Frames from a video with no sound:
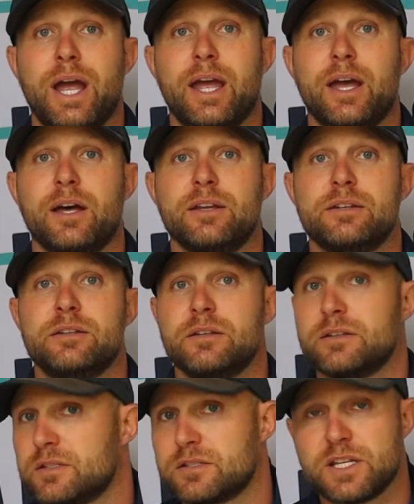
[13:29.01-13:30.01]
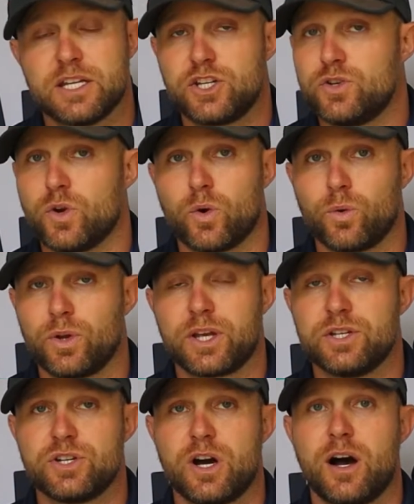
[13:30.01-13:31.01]
and said you do a really
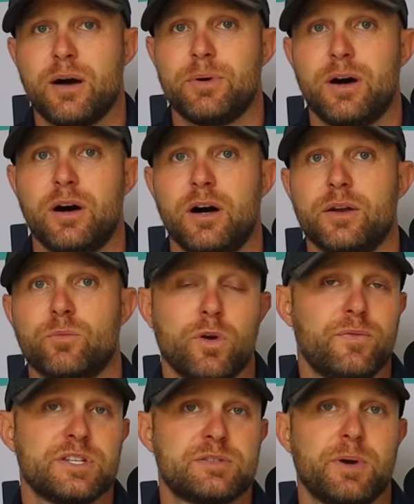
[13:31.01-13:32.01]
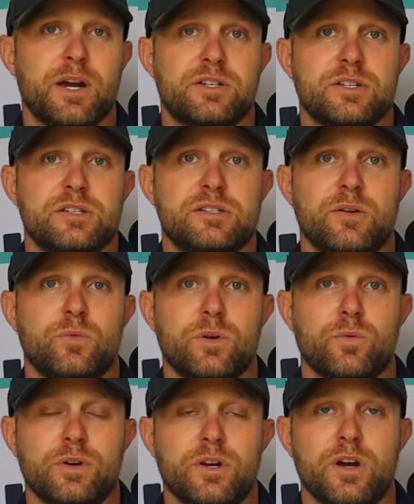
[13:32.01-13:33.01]
good job on roof inspections, and we
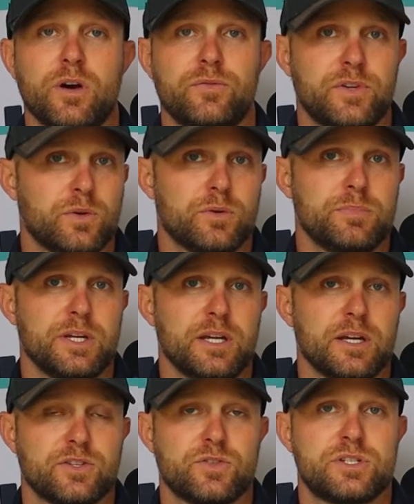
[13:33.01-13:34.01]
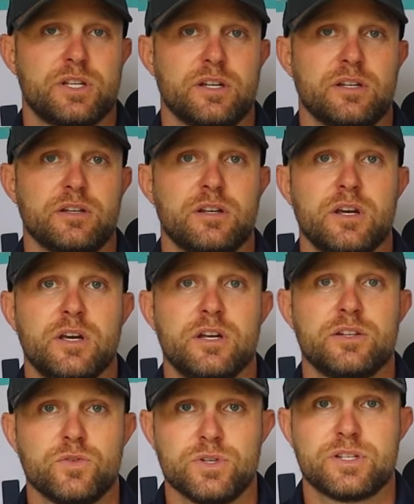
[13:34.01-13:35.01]
want to know if you would be interested in
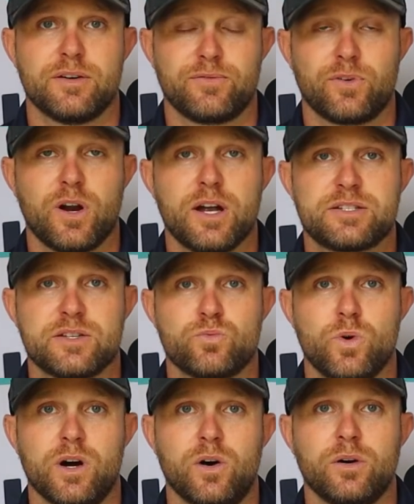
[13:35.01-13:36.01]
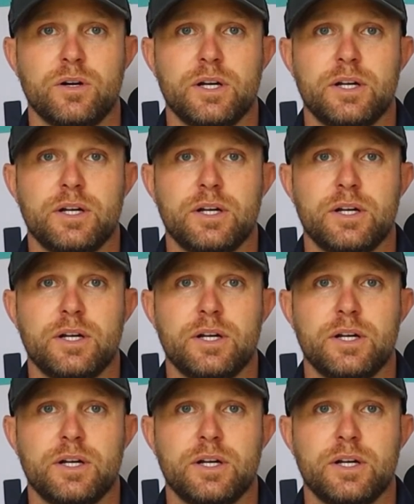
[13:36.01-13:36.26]
doing something for us as well.